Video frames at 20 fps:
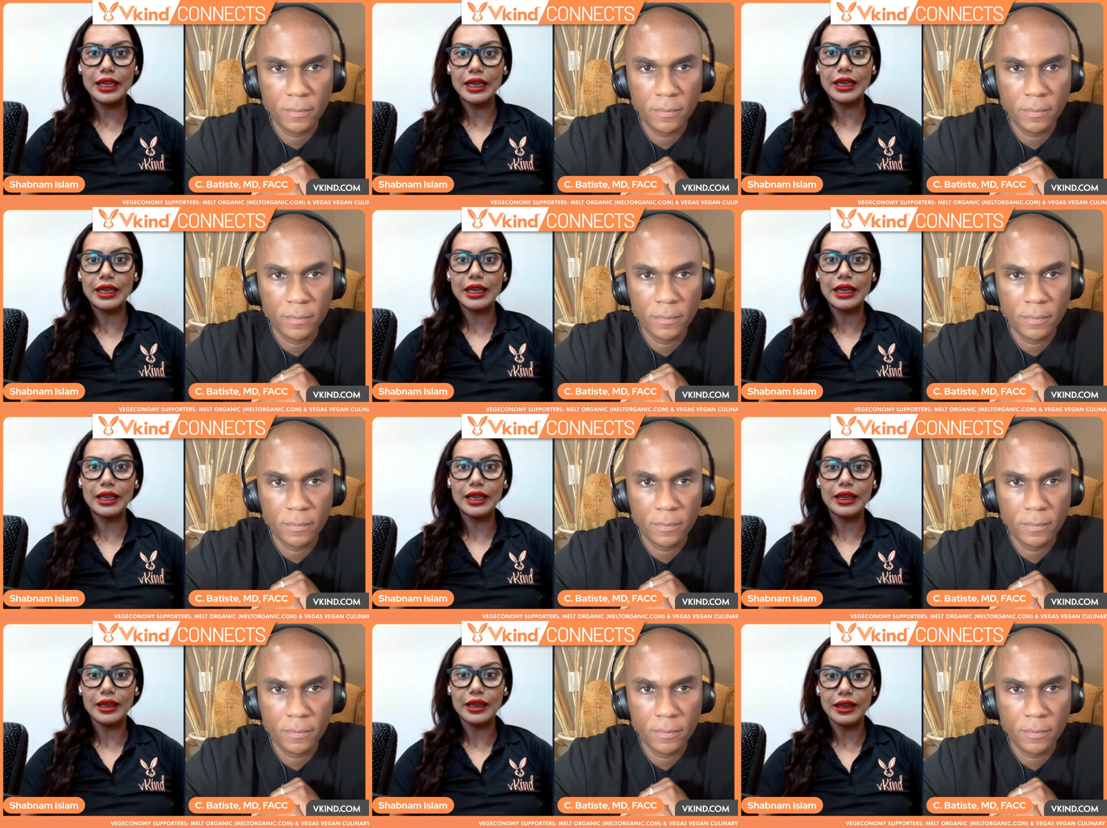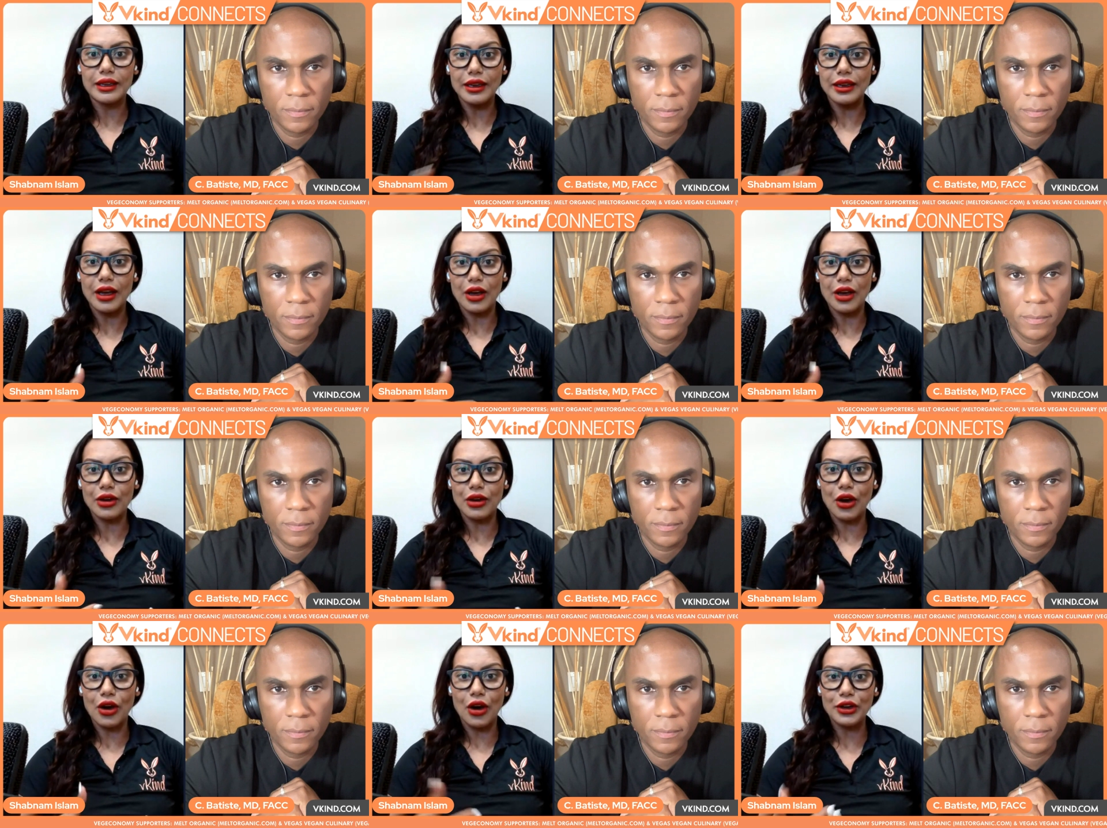Speaker 1: eh, eh,
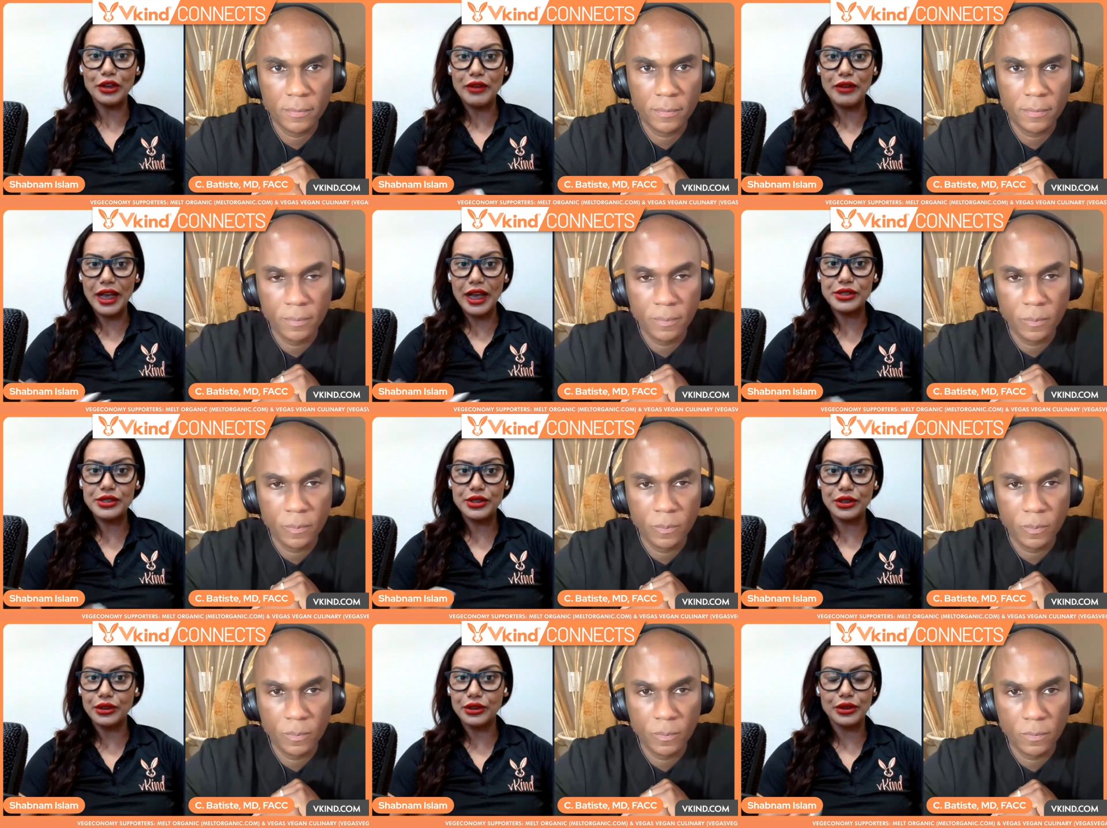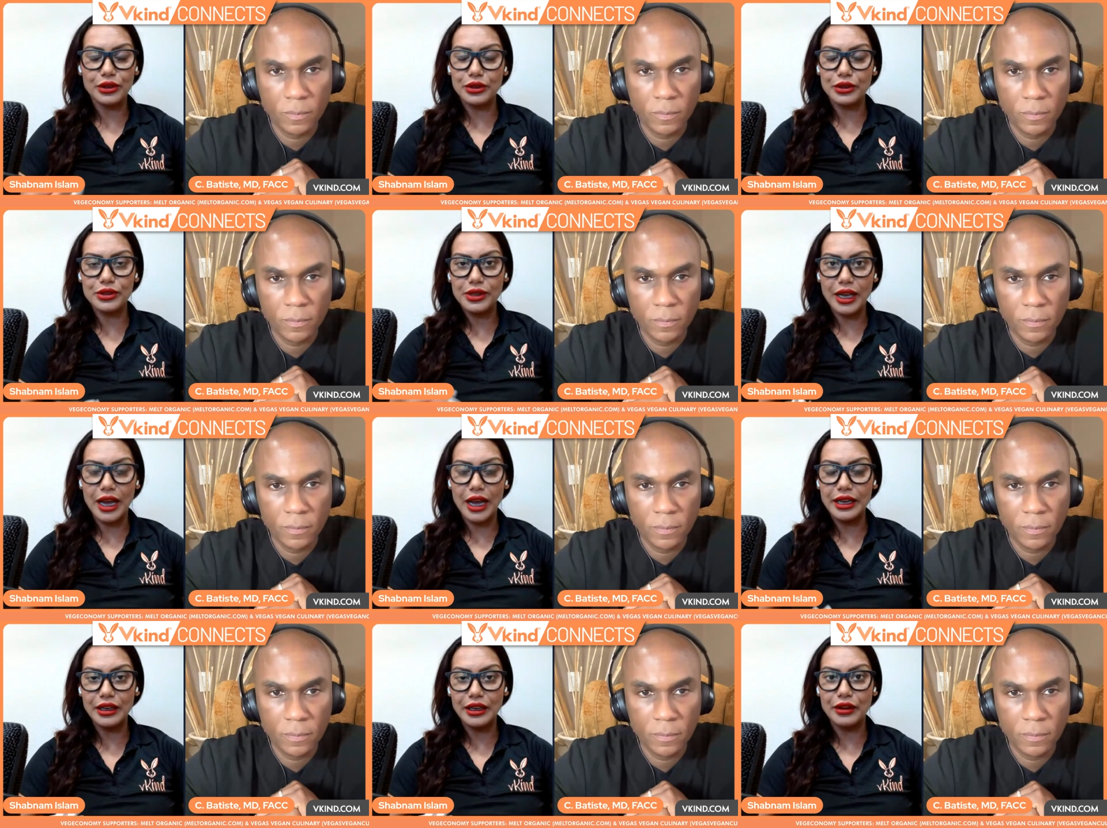cardiovascular
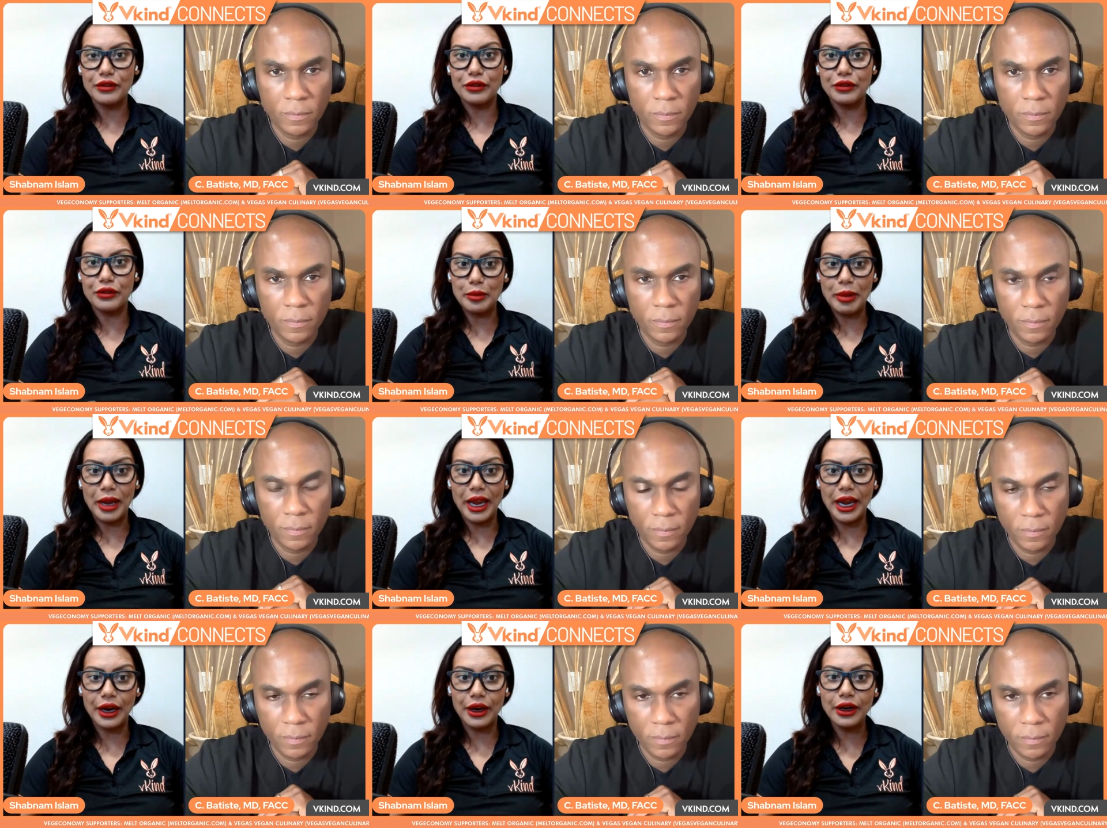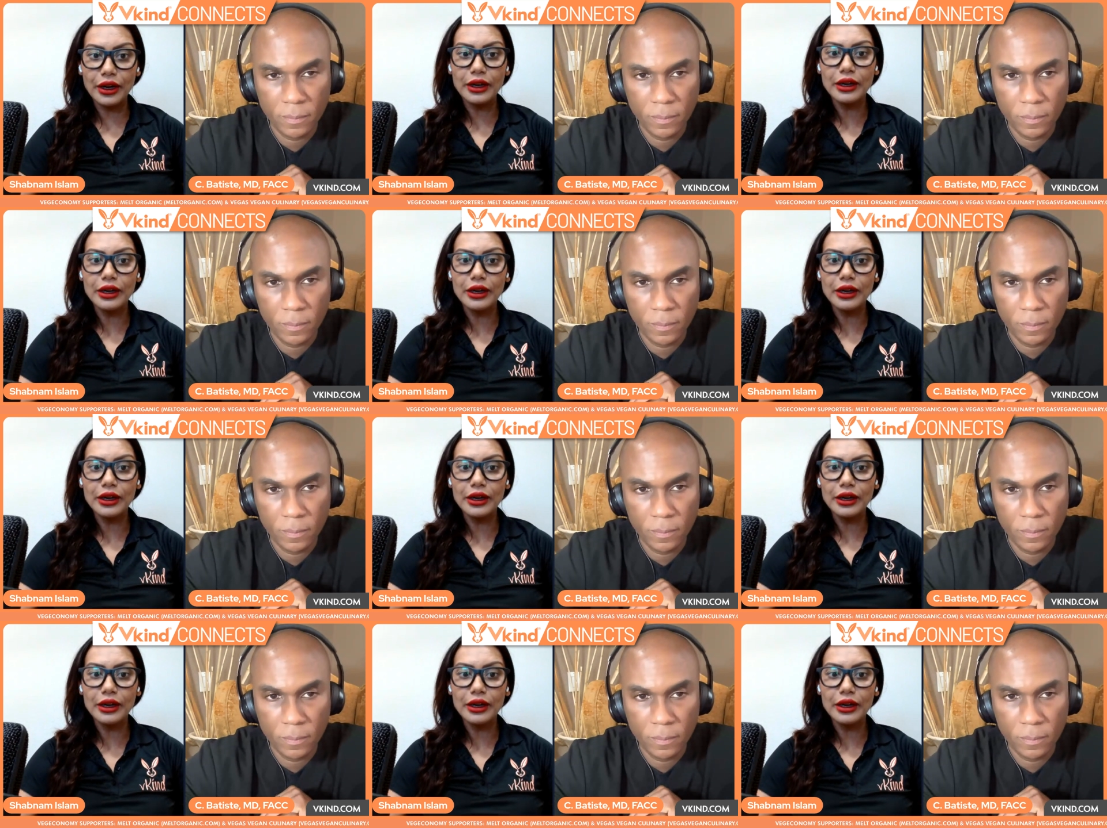kind of repair